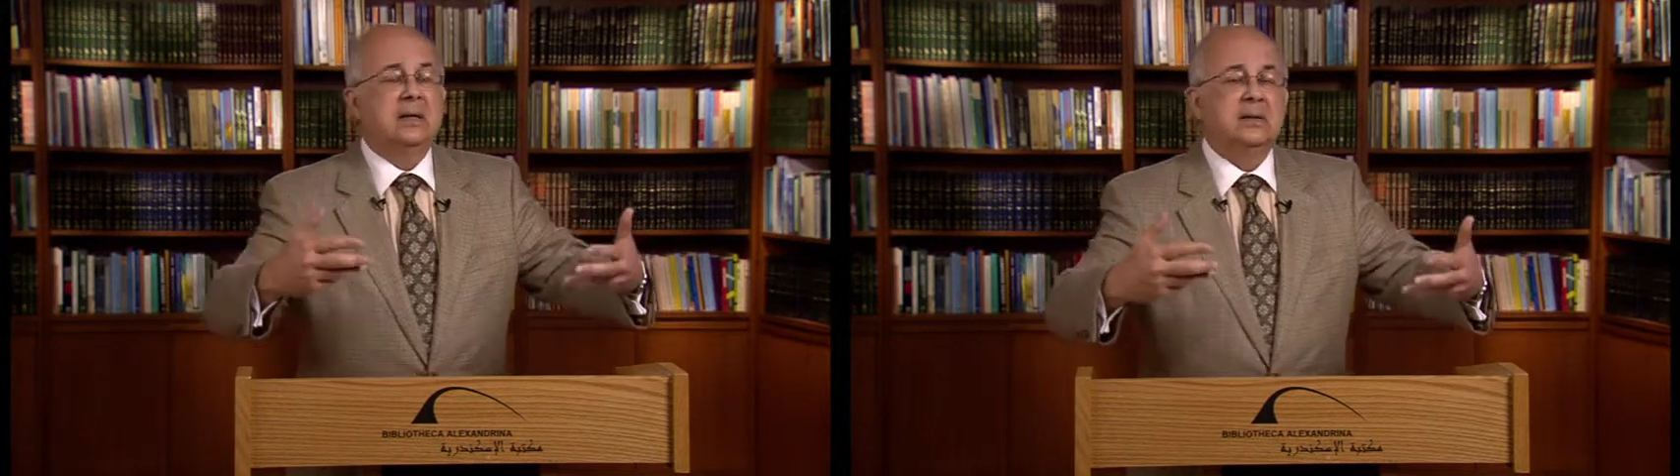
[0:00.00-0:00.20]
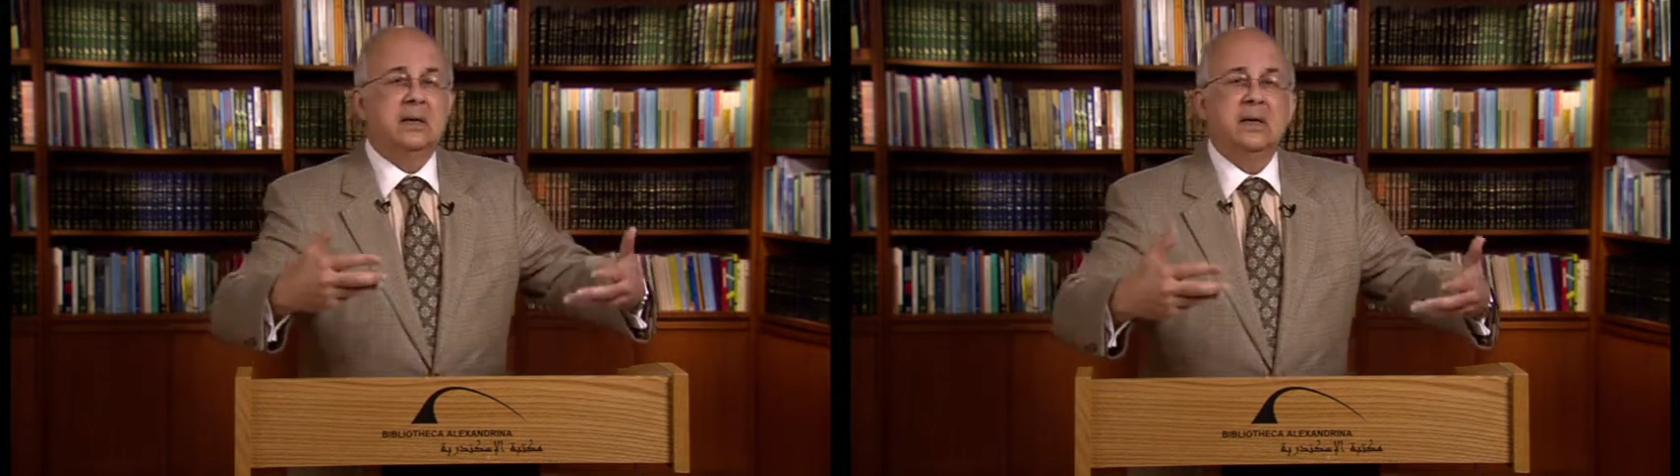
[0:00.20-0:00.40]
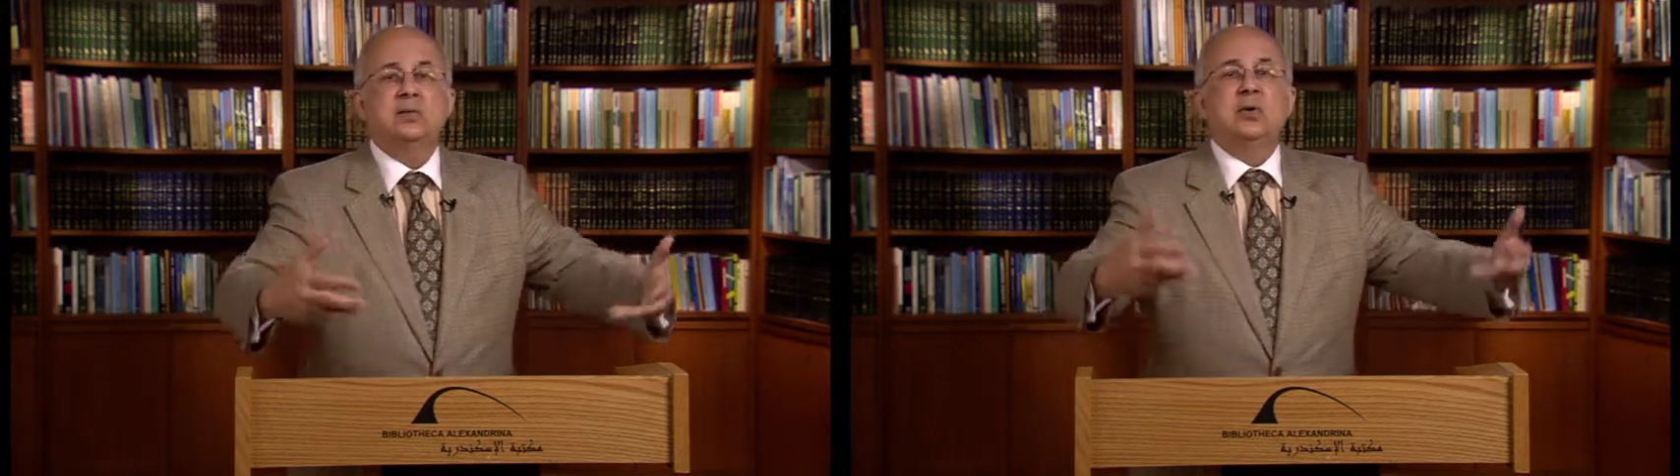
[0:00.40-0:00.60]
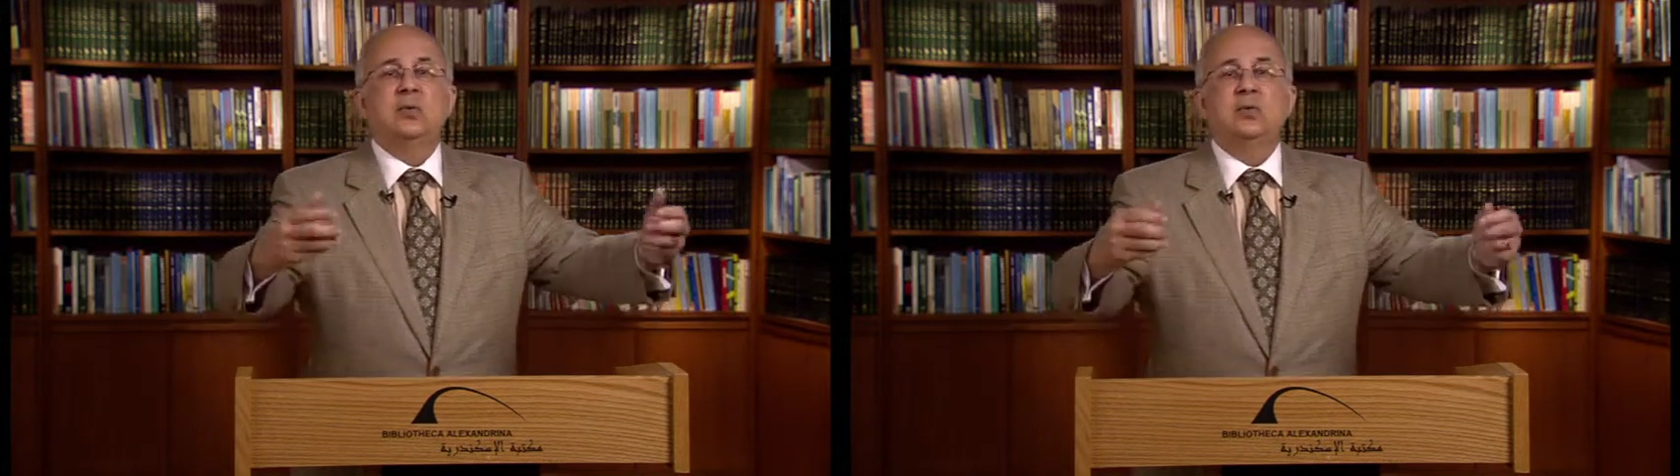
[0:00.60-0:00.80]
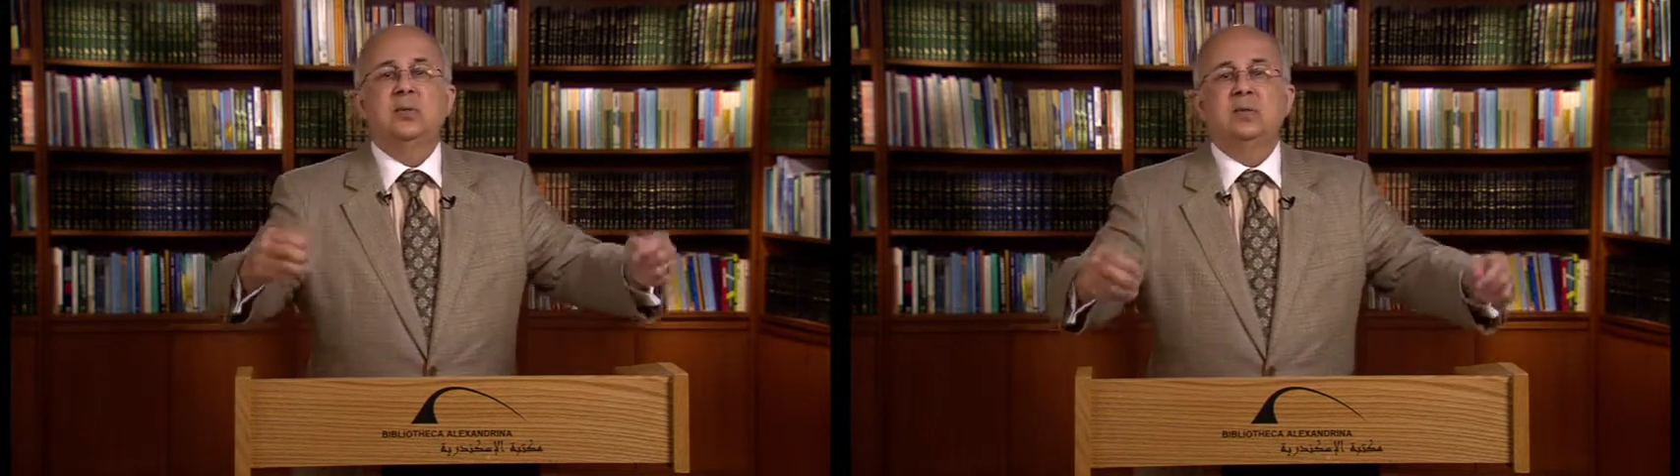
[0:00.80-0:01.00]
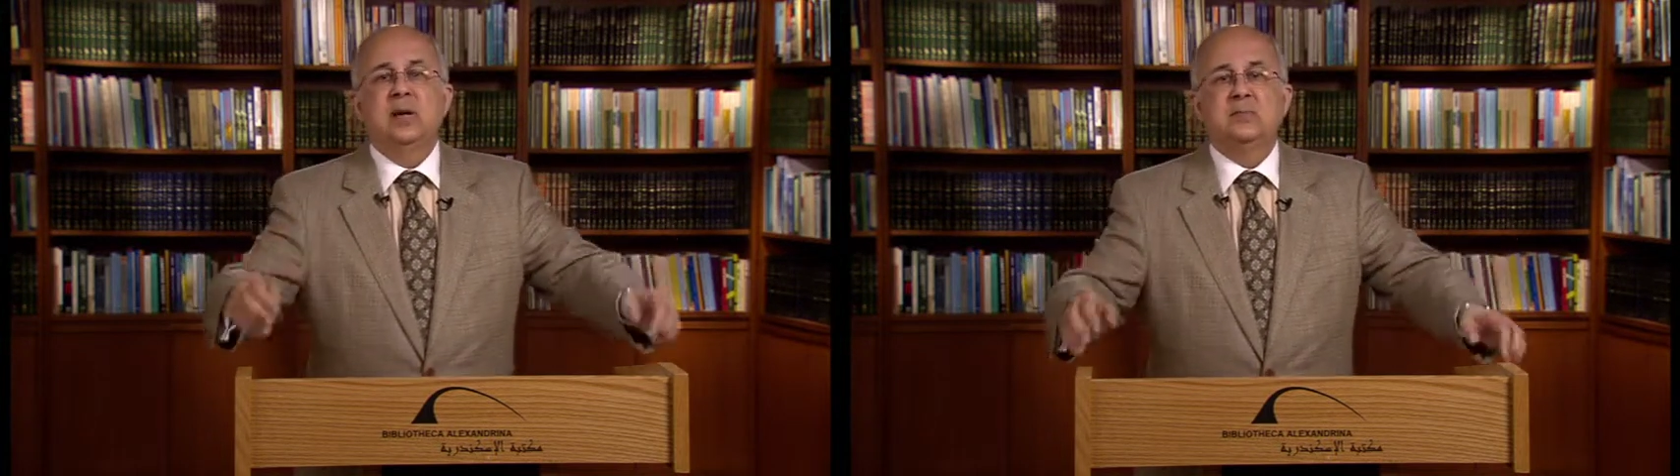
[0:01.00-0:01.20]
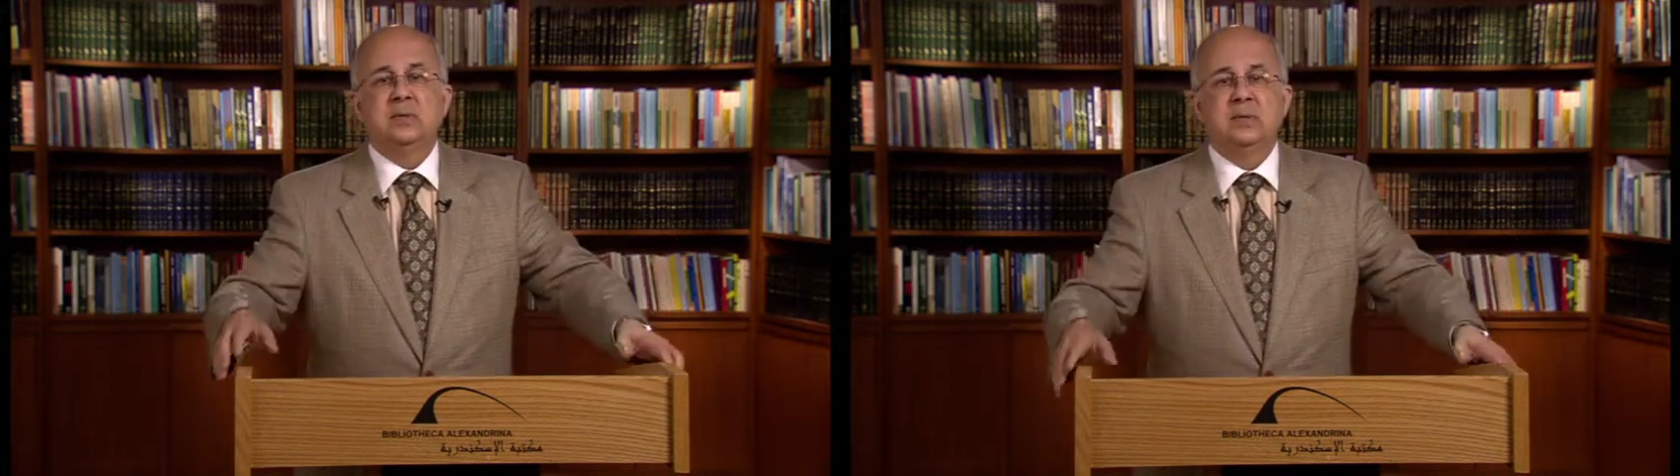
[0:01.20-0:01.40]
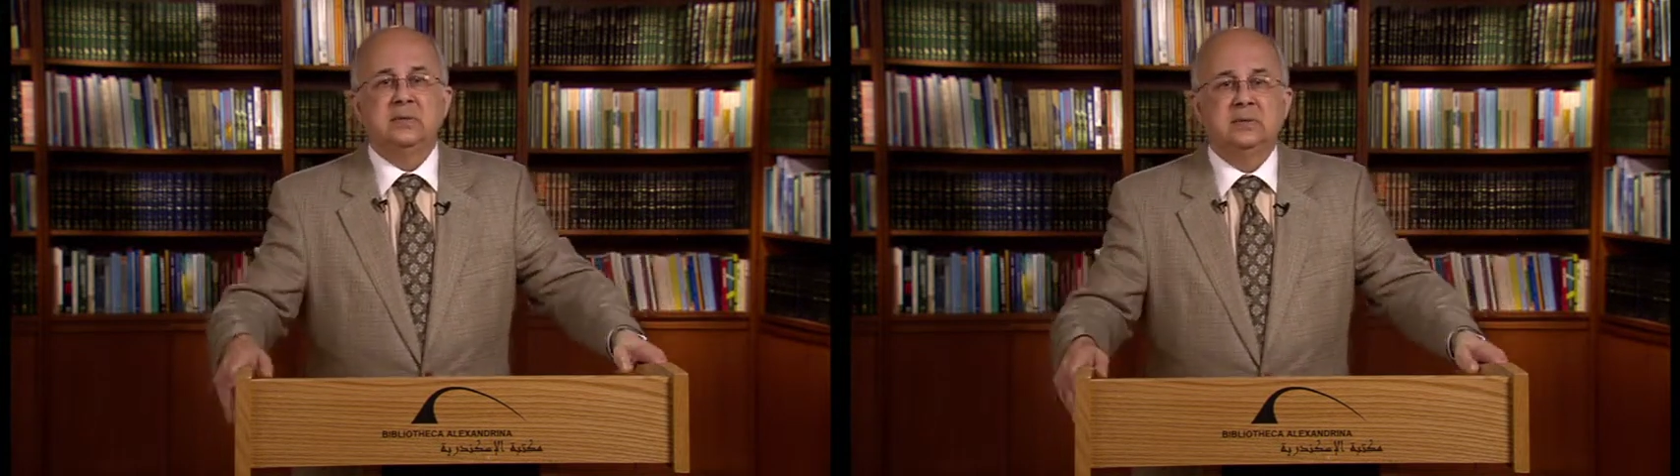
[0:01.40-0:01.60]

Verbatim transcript: and rescue the damsel.